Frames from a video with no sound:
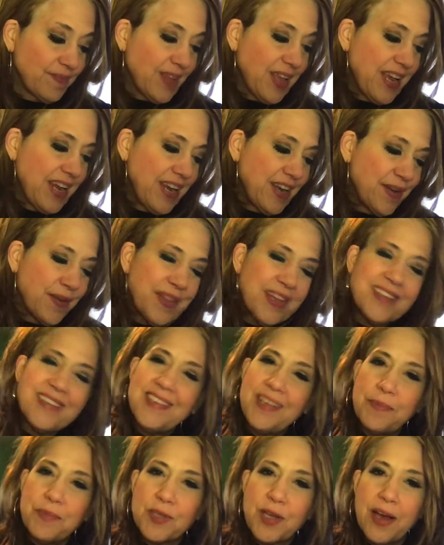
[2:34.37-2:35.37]
And I know that
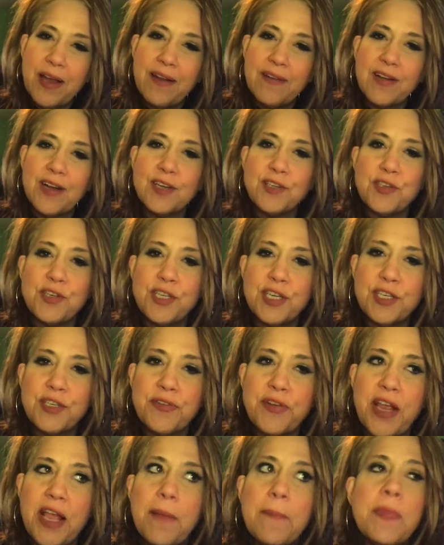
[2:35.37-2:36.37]
seems kind of
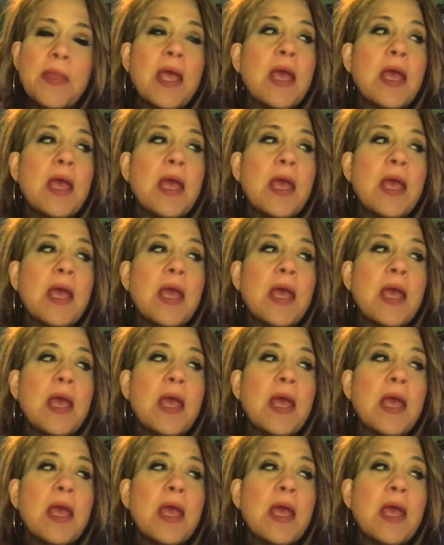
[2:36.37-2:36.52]
contradictory,